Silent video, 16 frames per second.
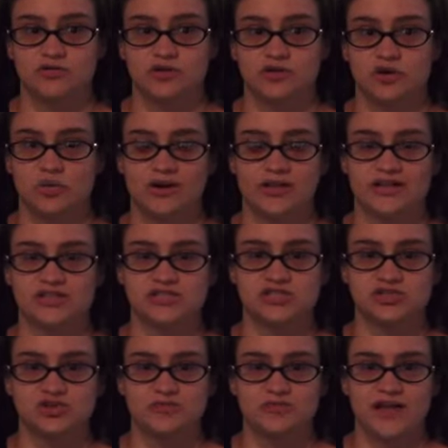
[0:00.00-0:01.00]
you don't want to
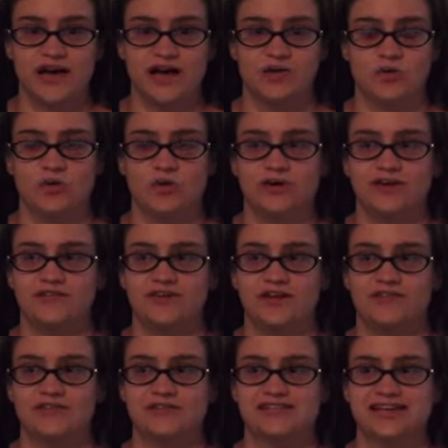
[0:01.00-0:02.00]
consume that or even
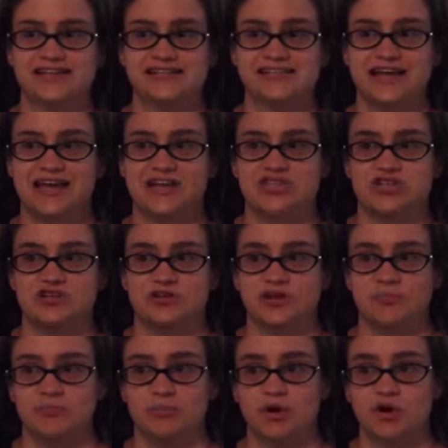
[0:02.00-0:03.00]
if it's like sage and you're
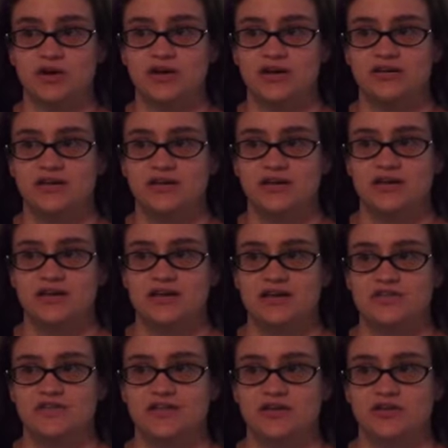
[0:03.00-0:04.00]
going to burn it
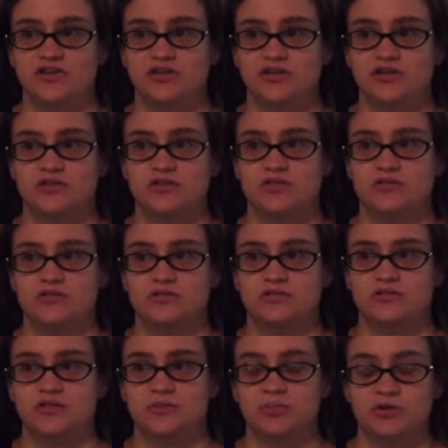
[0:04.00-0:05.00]
then you'll
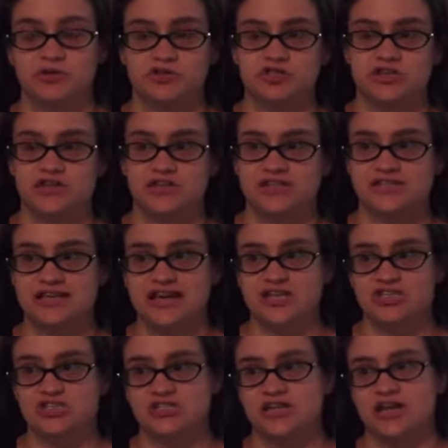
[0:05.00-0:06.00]
the pollution in the
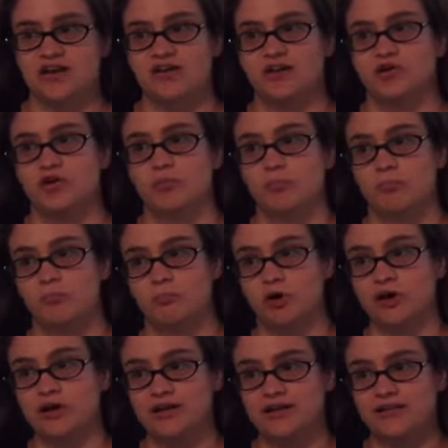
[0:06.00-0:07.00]
sage is there and you'll
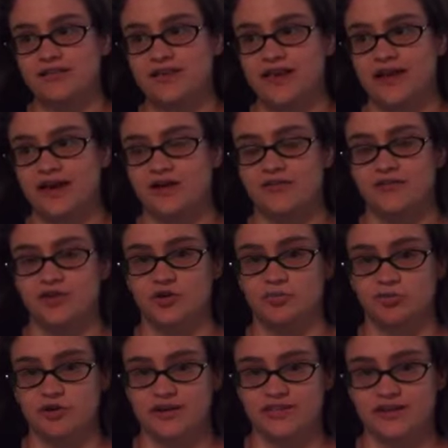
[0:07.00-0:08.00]
burn it into the air and then you'll
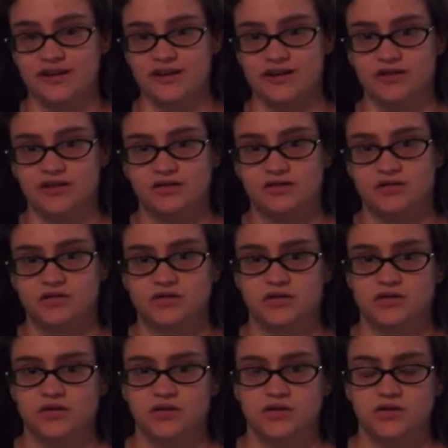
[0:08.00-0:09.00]
breathe it in.
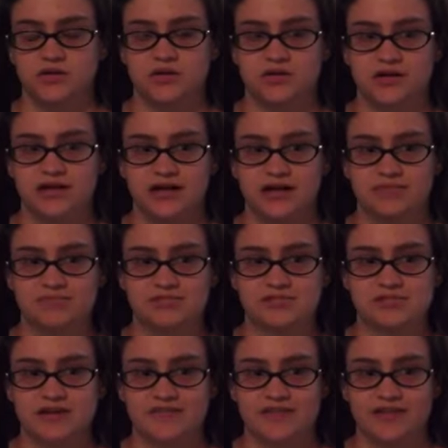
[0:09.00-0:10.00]
Um,
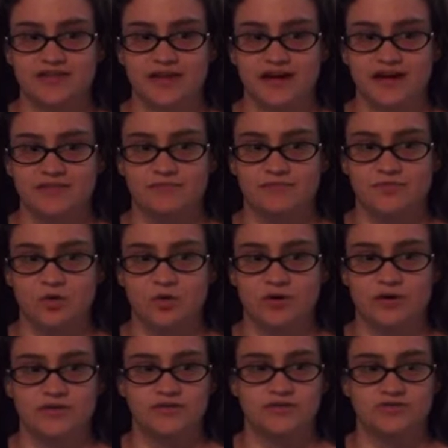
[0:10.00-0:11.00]
stuff like that.
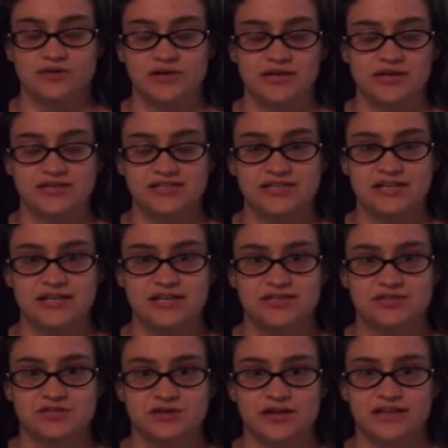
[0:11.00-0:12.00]
Or drink it in
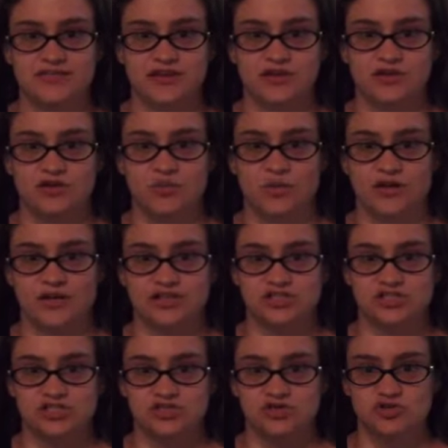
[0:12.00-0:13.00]
teas or anything. You don't want to
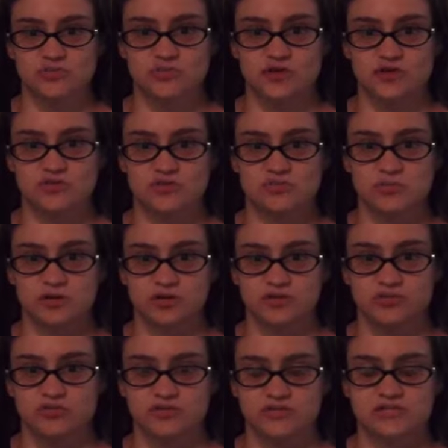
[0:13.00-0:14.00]
consume those
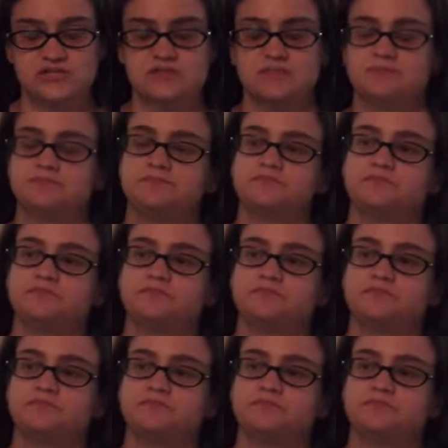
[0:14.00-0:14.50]
pollutants.